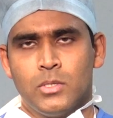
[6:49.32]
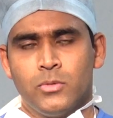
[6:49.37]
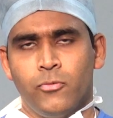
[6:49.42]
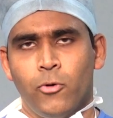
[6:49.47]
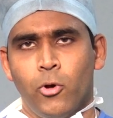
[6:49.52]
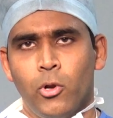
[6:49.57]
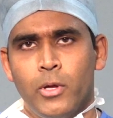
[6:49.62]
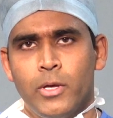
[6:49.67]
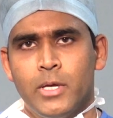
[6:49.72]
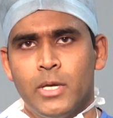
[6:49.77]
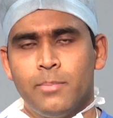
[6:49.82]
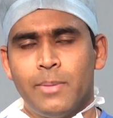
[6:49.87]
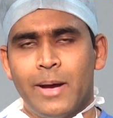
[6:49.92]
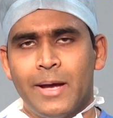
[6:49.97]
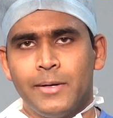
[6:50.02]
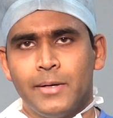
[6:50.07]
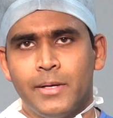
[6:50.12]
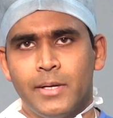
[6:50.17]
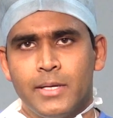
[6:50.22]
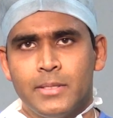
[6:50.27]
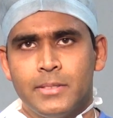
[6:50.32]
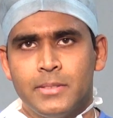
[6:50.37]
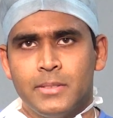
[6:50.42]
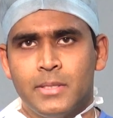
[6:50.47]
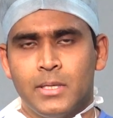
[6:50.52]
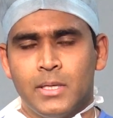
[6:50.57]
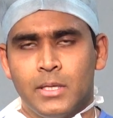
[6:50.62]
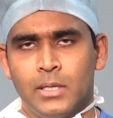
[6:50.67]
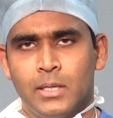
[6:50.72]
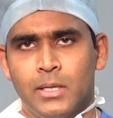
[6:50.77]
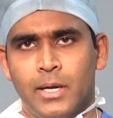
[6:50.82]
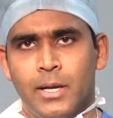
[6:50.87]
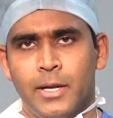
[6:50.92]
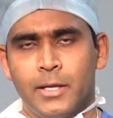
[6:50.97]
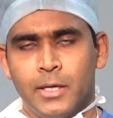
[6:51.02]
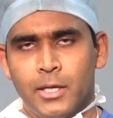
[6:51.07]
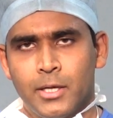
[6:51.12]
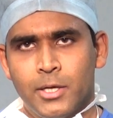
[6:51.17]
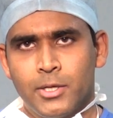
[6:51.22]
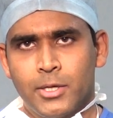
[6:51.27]
Following a pancreas uh, and a
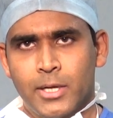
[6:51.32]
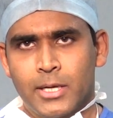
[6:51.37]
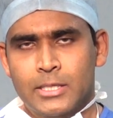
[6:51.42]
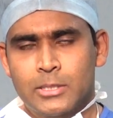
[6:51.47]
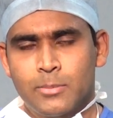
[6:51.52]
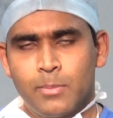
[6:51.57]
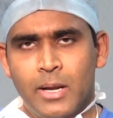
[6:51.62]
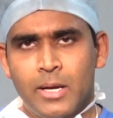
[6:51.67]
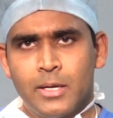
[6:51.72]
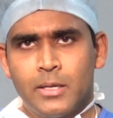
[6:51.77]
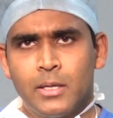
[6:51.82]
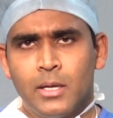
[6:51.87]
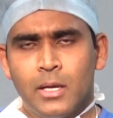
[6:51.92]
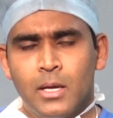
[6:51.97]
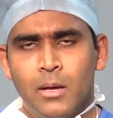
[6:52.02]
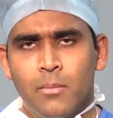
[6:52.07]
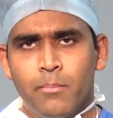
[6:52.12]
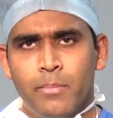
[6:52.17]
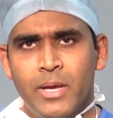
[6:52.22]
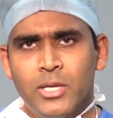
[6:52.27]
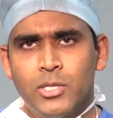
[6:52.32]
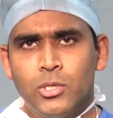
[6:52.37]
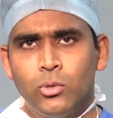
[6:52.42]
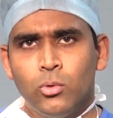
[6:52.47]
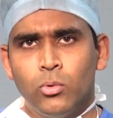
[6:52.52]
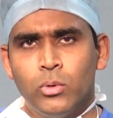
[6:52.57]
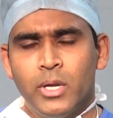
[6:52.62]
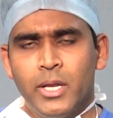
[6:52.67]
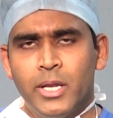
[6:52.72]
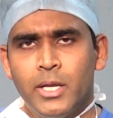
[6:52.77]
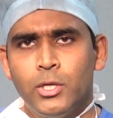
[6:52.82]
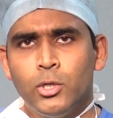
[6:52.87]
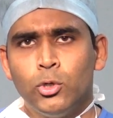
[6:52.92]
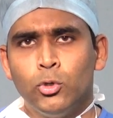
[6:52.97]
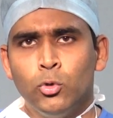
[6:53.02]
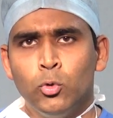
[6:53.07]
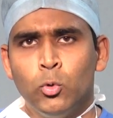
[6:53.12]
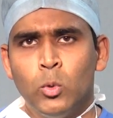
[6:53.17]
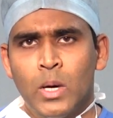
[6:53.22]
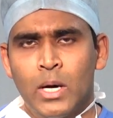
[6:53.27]
kidney transplant, patient would need
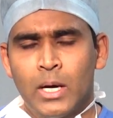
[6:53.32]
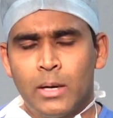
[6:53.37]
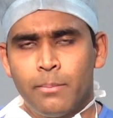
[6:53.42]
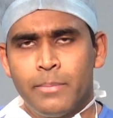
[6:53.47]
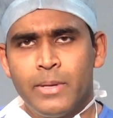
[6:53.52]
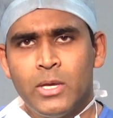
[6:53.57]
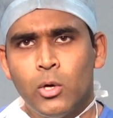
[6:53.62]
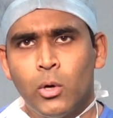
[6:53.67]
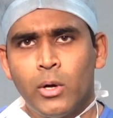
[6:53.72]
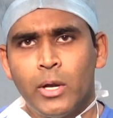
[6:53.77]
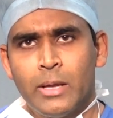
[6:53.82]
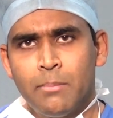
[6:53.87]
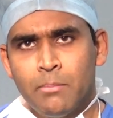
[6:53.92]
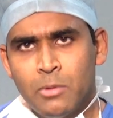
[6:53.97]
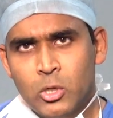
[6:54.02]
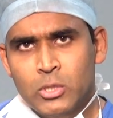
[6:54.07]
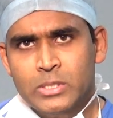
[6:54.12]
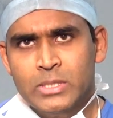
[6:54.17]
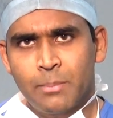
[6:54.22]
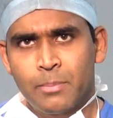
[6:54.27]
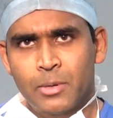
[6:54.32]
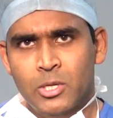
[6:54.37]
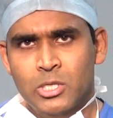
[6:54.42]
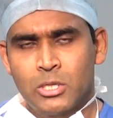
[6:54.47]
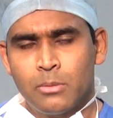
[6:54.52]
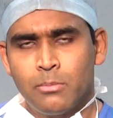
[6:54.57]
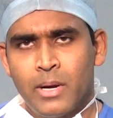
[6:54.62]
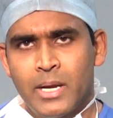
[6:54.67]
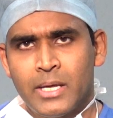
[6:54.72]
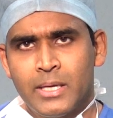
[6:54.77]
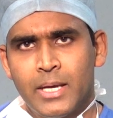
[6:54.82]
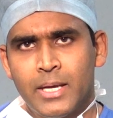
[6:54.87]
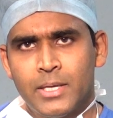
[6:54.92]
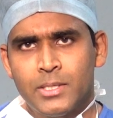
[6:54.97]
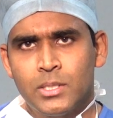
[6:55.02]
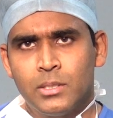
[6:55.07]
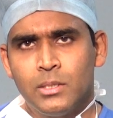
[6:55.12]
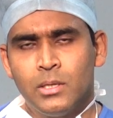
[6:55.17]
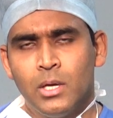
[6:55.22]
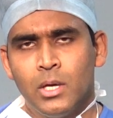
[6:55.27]
to uh, be on immunosuppression
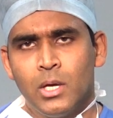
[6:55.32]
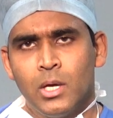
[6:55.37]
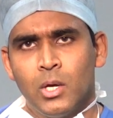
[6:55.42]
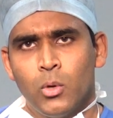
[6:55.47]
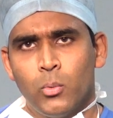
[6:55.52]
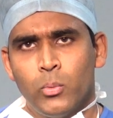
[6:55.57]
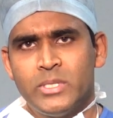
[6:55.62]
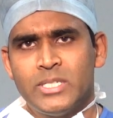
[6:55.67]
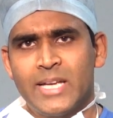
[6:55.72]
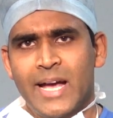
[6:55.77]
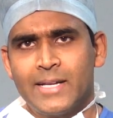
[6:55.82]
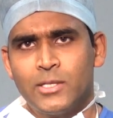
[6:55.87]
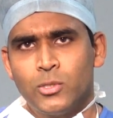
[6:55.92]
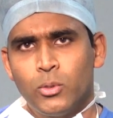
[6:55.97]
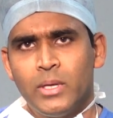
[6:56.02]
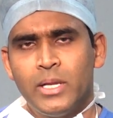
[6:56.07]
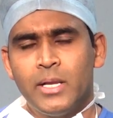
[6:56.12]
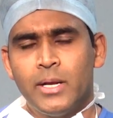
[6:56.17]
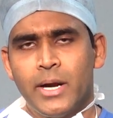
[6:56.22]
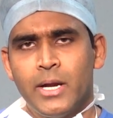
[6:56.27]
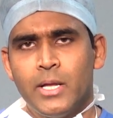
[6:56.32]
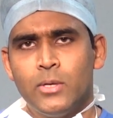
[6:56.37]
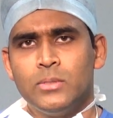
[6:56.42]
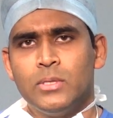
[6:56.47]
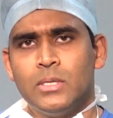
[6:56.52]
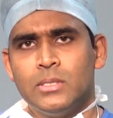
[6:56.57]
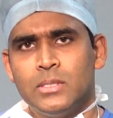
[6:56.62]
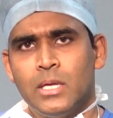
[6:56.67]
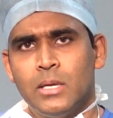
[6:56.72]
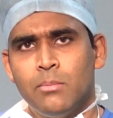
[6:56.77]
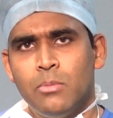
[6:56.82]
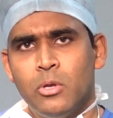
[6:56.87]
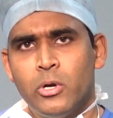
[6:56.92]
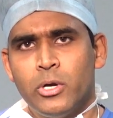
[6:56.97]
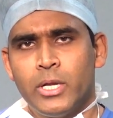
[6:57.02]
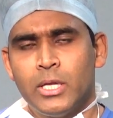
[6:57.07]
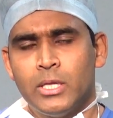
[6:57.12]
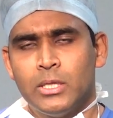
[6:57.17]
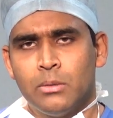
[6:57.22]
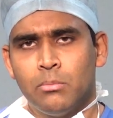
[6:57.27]
medication, which actually reduces the
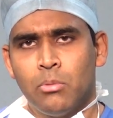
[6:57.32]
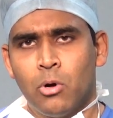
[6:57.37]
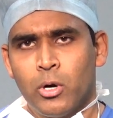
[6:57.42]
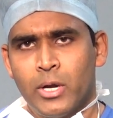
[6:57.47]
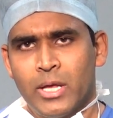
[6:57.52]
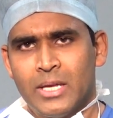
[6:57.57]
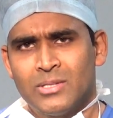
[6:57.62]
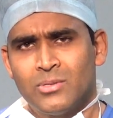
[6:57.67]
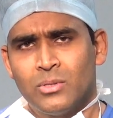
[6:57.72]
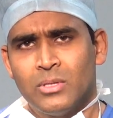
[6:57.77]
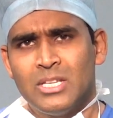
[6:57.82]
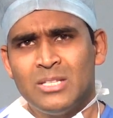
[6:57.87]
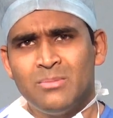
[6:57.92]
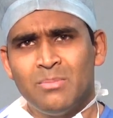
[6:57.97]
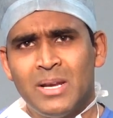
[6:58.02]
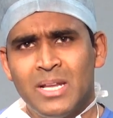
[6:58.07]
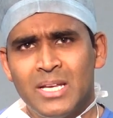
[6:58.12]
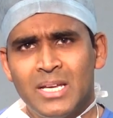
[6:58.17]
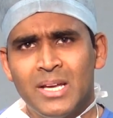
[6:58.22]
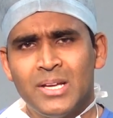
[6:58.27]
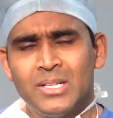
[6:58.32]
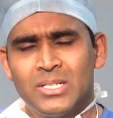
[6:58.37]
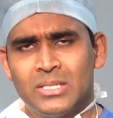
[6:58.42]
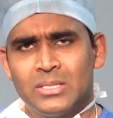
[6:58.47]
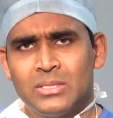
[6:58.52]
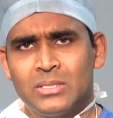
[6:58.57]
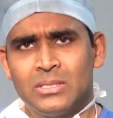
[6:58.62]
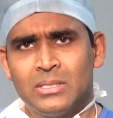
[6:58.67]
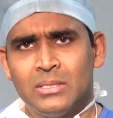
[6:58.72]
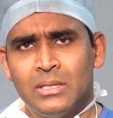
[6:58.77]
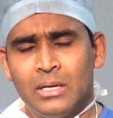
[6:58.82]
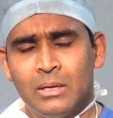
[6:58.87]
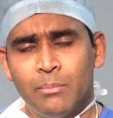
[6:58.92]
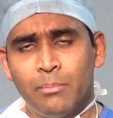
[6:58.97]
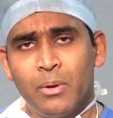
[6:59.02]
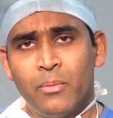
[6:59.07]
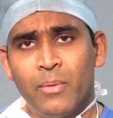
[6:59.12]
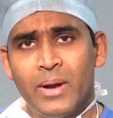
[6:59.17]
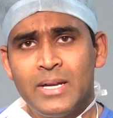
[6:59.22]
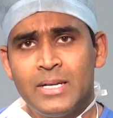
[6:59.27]
immunity in the body. So these medications uh,
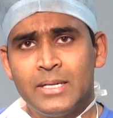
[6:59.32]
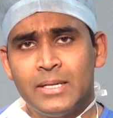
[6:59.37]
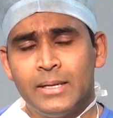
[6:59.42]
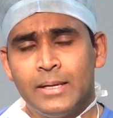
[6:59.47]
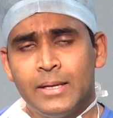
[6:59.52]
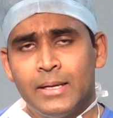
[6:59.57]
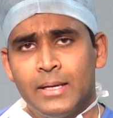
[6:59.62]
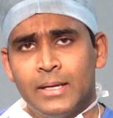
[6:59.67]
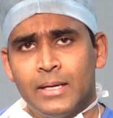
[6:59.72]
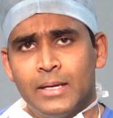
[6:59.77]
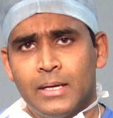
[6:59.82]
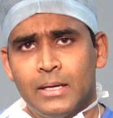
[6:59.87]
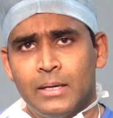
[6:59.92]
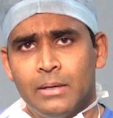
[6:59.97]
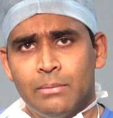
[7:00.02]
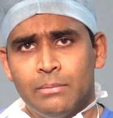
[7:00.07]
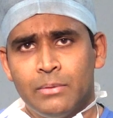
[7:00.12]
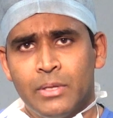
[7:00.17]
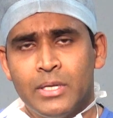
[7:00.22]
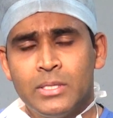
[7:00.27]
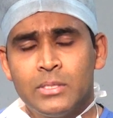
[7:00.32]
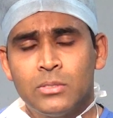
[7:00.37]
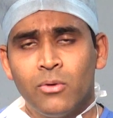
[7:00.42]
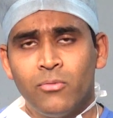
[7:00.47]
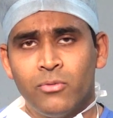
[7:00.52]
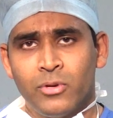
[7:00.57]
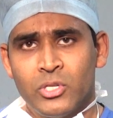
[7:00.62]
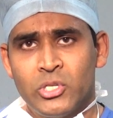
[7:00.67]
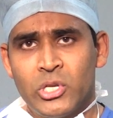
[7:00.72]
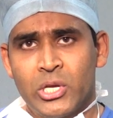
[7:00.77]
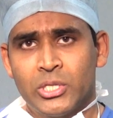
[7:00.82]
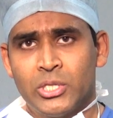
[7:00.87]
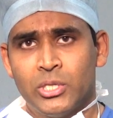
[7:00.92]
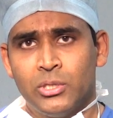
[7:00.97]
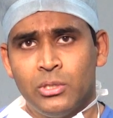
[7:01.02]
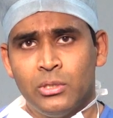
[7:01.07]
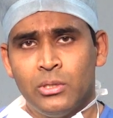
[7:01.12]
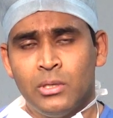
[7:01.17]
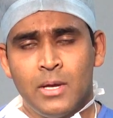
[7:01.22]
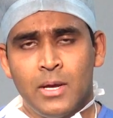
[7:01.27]
prevent uh, the risk of
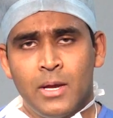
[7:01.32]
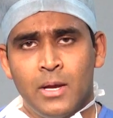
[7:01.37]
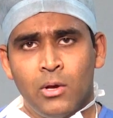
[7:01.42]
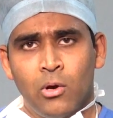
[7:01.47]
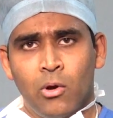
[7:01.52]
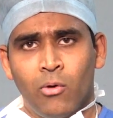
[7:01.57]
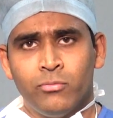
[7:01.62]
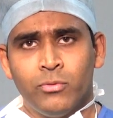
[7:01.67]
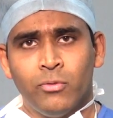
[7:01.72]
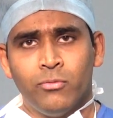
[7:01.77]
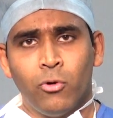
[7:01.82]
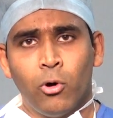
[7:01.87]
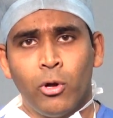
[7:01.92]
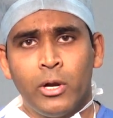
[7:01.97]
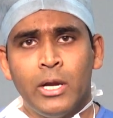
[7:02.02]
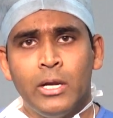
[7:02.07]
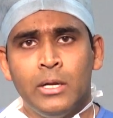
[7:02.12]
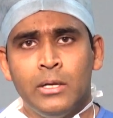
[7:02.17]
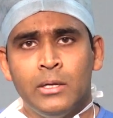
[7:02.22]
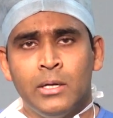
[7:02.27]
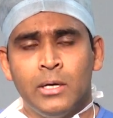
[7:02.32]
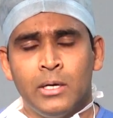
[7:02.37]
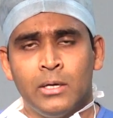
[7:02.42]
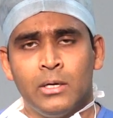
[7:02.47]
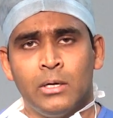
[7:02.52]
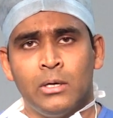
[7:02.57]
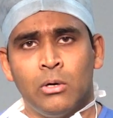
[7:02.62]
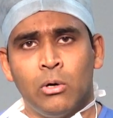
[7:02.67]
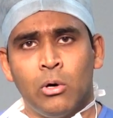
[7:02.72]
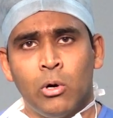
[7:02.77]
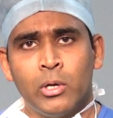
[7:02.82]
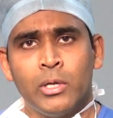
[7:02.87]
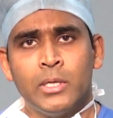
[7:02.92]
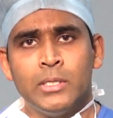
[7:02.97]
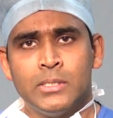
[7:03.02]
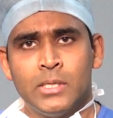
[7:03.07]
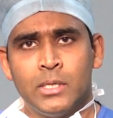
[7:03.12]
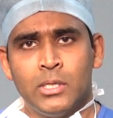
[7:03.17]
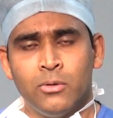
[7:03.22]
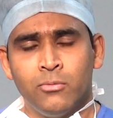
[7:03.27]
rejection of the foreign uh,
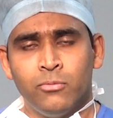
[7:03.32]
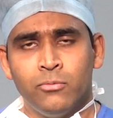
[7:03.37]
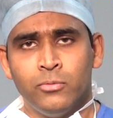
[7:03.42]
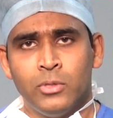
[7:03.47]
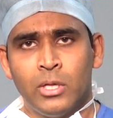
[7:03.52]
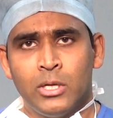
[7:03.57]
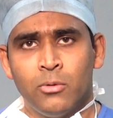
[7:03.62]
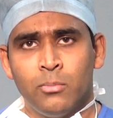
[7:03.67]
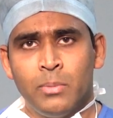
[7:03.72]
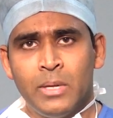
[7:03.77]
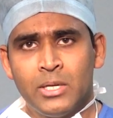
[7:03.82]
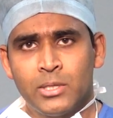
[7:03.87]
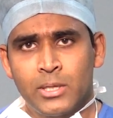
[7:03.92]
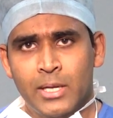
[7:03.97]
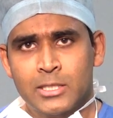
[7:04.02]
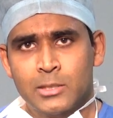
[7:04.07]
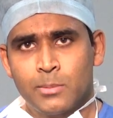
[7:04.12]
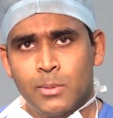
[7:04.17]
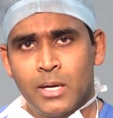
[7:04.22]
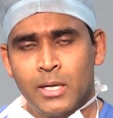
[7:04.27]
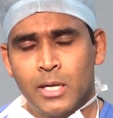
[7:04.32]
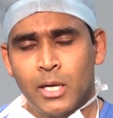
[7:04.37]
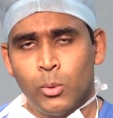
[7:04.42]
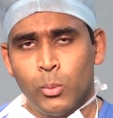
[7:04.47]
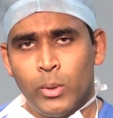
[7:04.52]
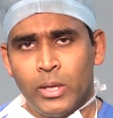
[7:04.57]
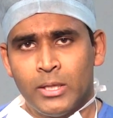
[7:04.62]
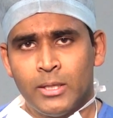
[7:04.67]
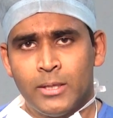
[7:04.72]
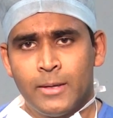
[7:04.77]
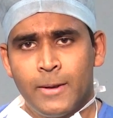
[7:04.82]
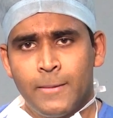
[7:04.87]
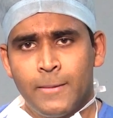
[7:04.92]
organs that you've, that you've been transplanted with.